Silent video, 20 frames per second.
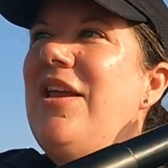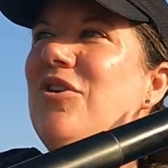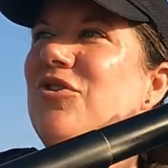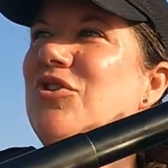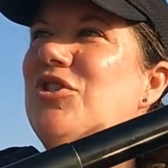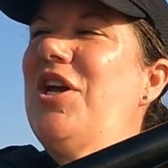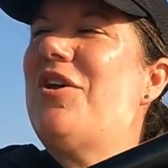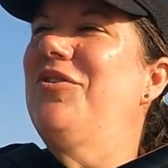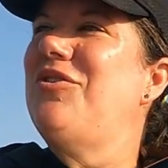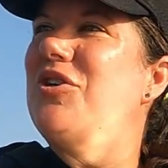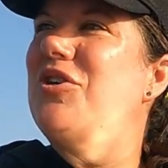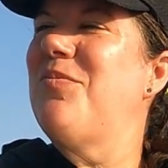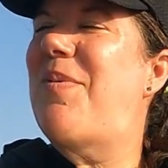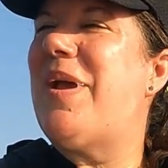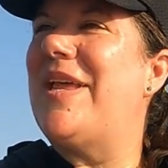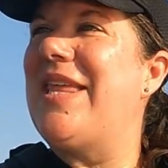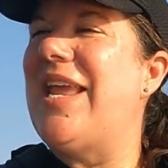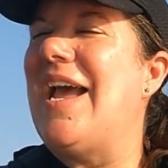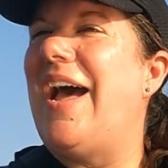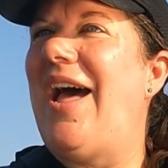you're sheltered
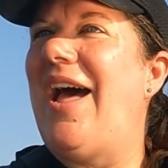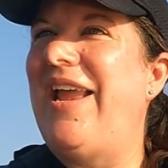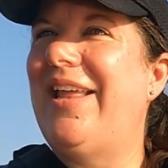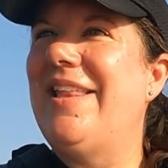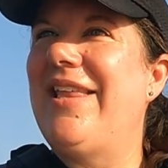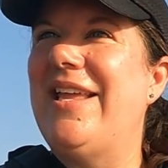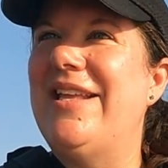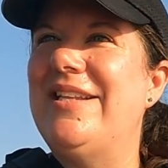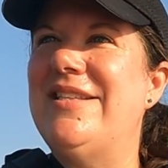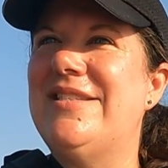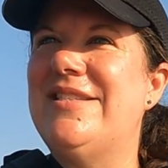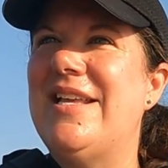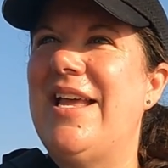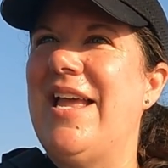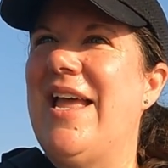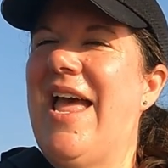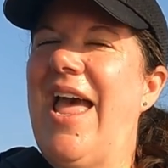by the islands,